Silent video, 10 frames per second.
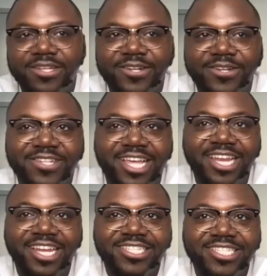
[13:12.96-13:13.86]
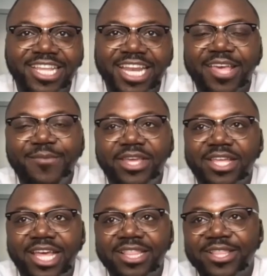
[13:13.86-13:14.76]
You know, and it's just and that can
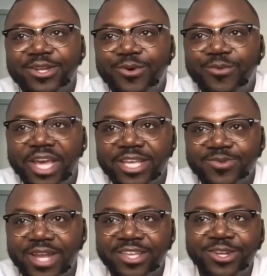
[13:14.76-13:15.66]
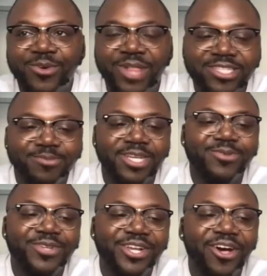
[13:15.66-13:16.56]
be in, in little ways, right? You know, like
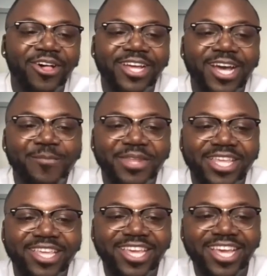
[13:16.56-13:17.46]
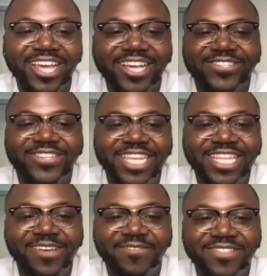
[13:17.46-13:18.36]
sometimes when you call a company because you
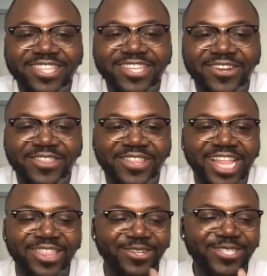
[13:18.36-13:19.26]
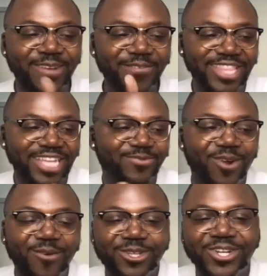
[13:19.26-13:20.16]
need them. You know, they're like, there's something
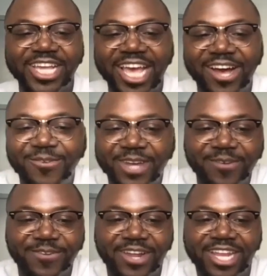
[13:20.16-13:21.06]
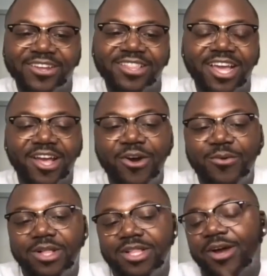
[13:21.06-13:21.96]
that's wrong with your account, whatever. And they're like,
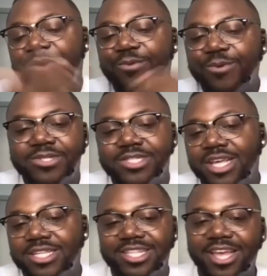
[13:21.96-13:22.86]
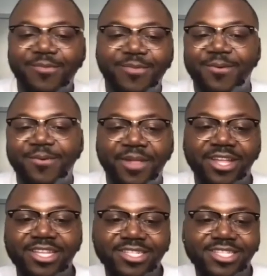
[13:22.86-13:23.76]
oh, well, our rule says like, blah, blah,
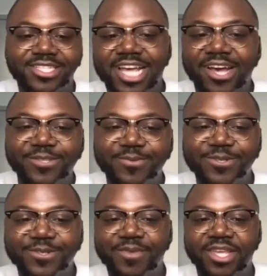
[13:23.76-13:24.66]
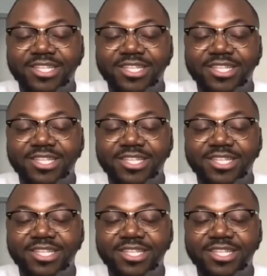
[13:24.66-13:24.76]
blah. This is just how it's supposed to be.